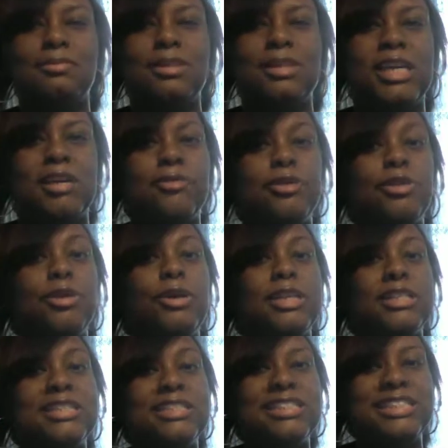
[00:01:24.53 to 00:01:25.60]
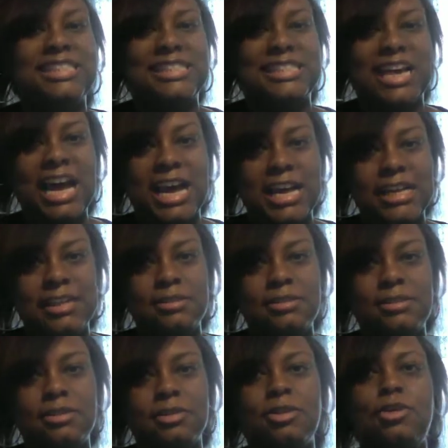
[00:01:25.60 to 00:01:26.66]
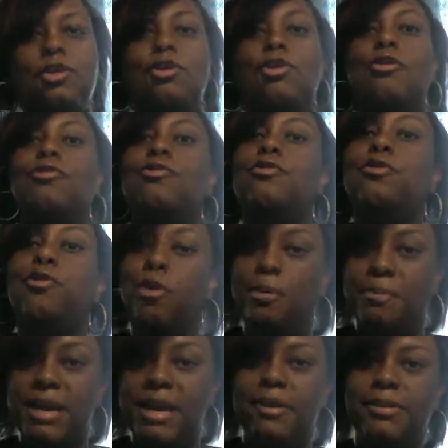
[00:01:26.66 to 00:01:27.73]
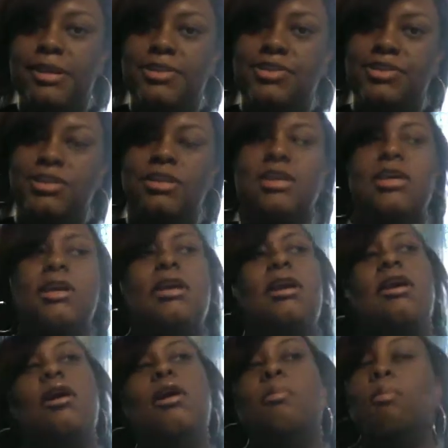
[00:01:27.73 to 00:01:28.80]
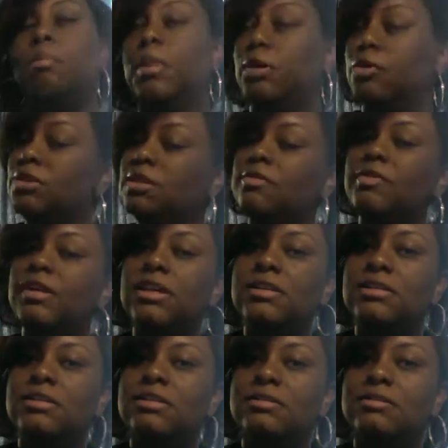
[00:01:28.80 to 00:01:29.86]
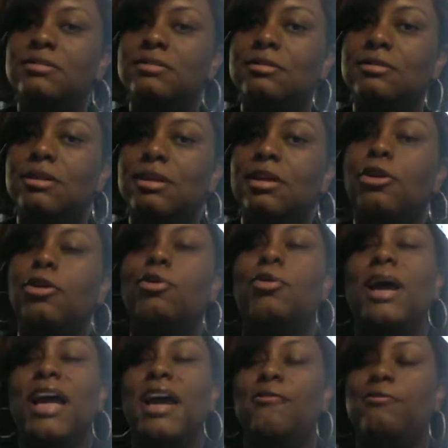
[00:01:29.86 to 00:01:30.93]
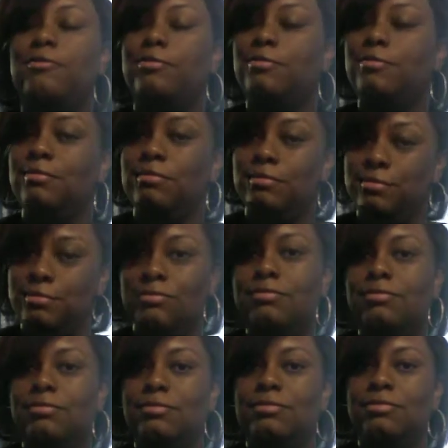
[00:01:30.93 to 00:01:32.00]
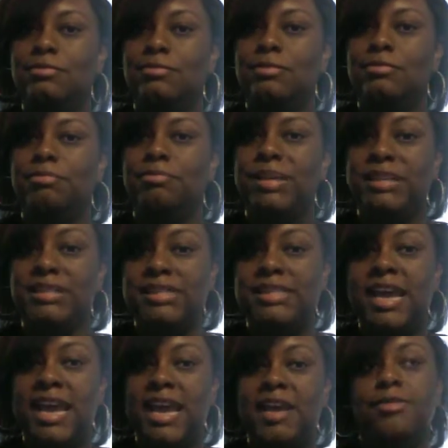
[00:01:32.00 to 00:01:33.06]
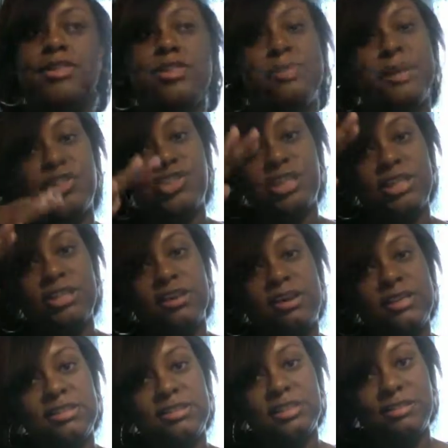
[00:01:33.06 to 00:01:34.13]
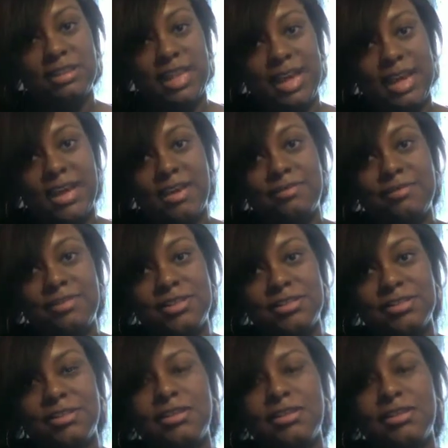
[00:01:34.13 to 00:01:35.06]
even though it's designed for marriage, most of us who have been saved, especially in our adult lives,